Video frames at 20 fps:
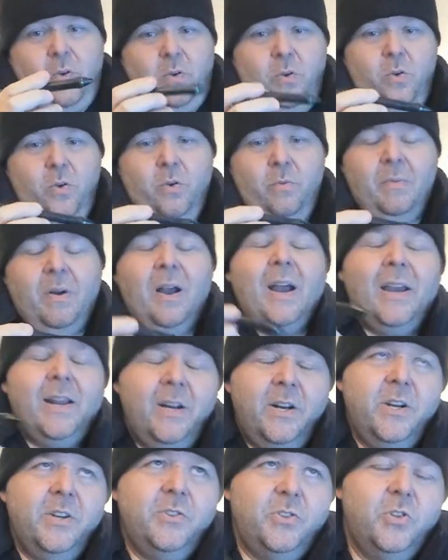my, I
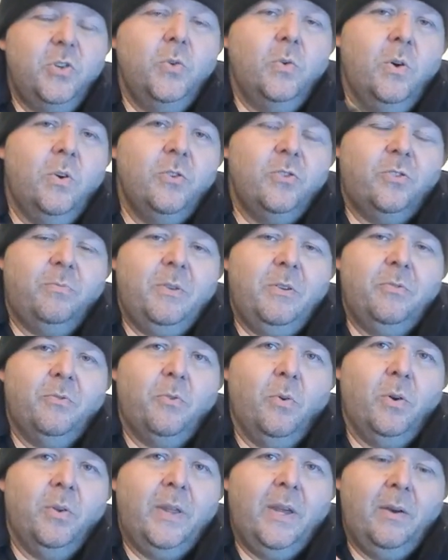had an Intuos
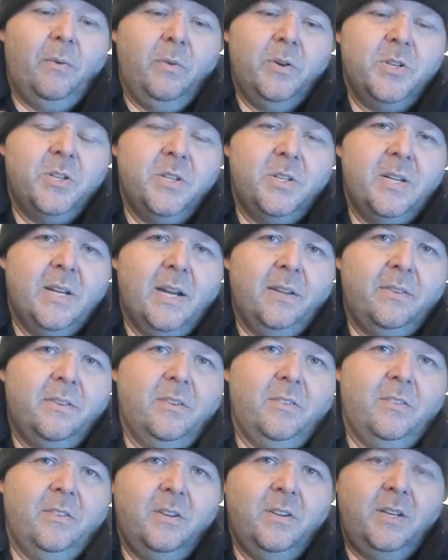before that, which is not the
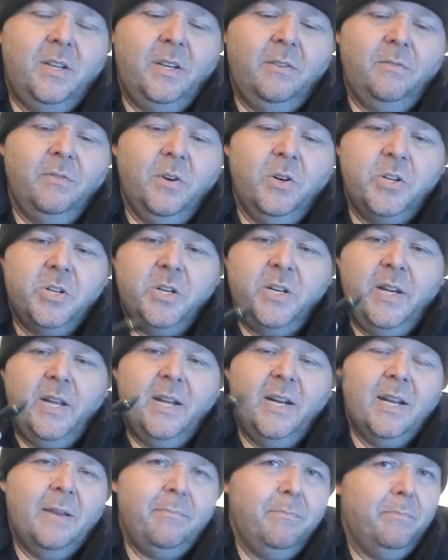Cintiq version,
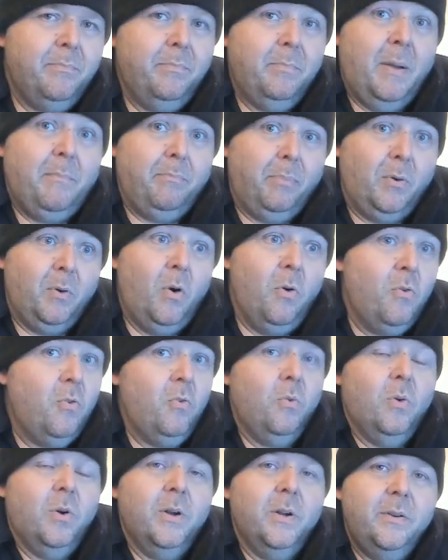and I, I broke
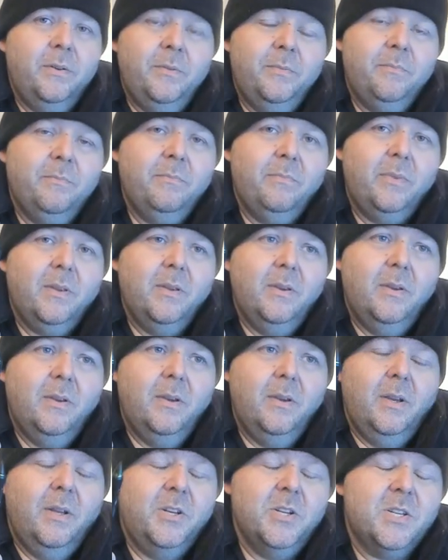one,
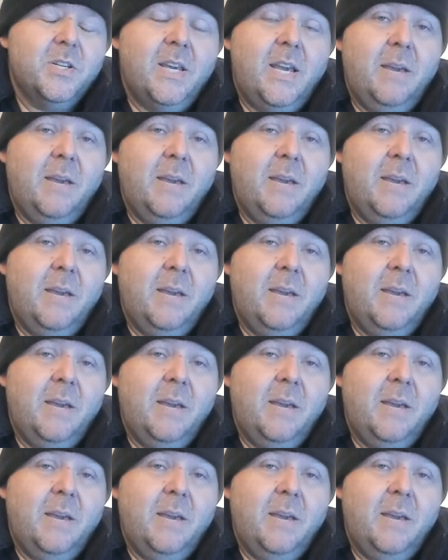just came